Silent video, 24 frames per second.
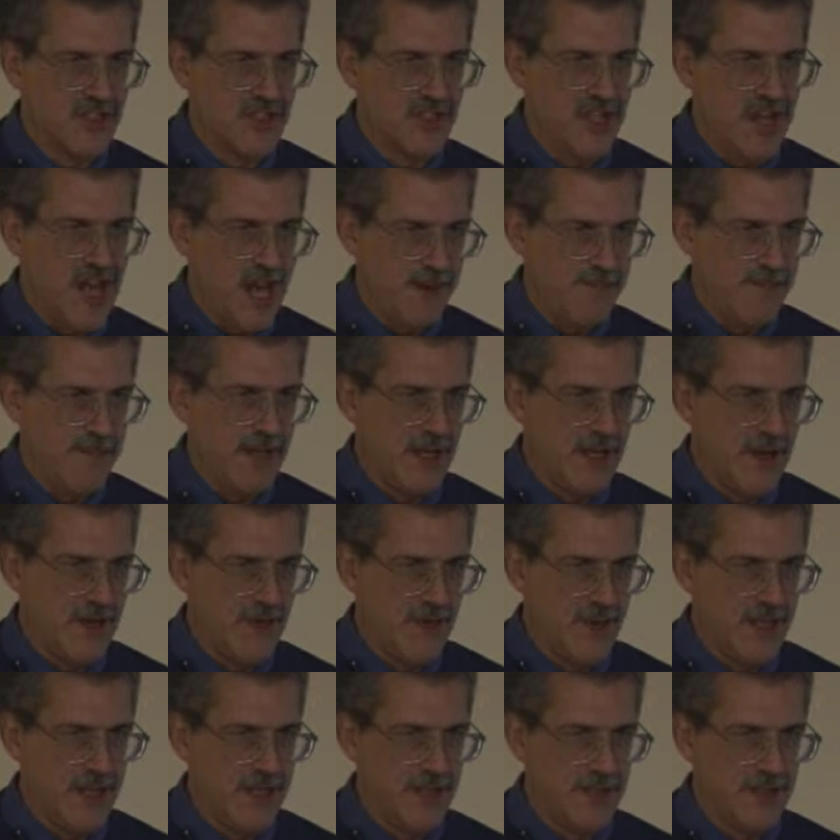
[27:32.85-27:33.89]
should not be
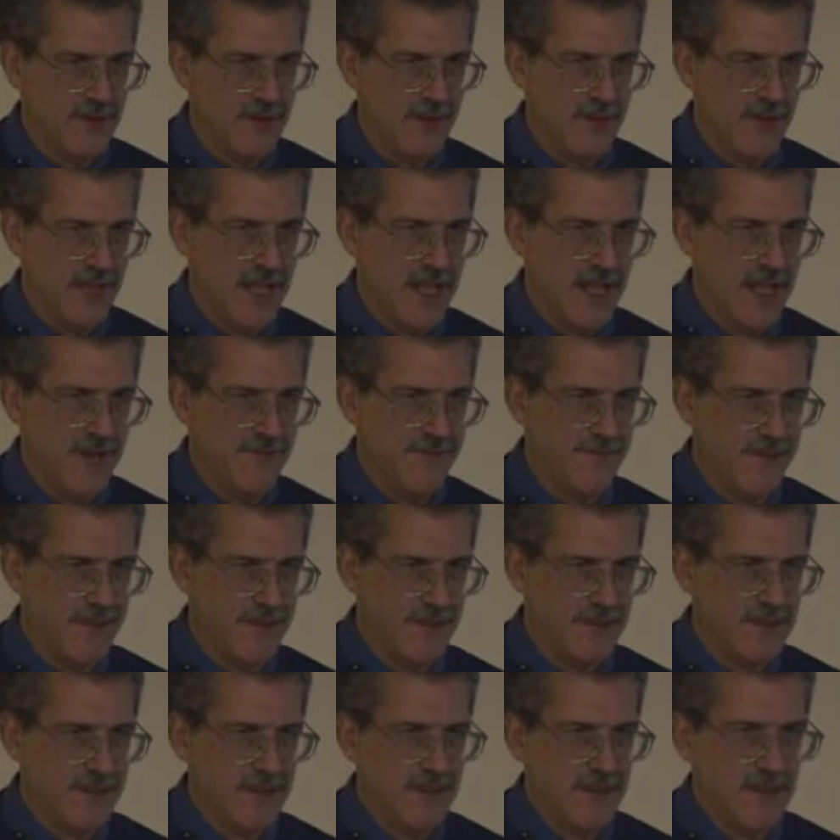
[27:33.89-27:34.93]
going into a
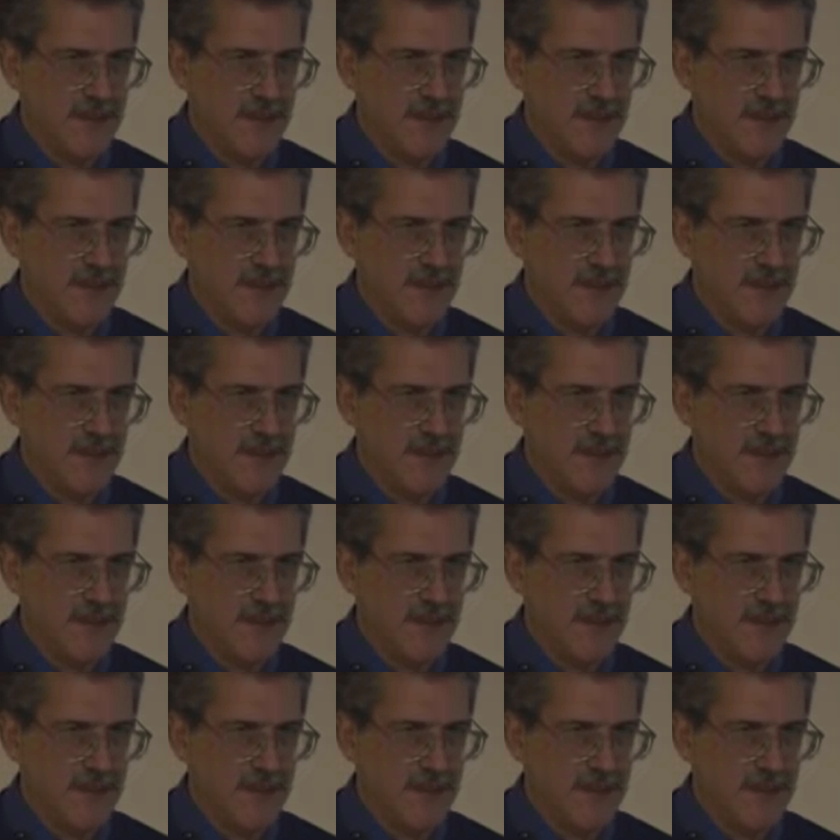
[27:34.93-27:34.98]
landfill.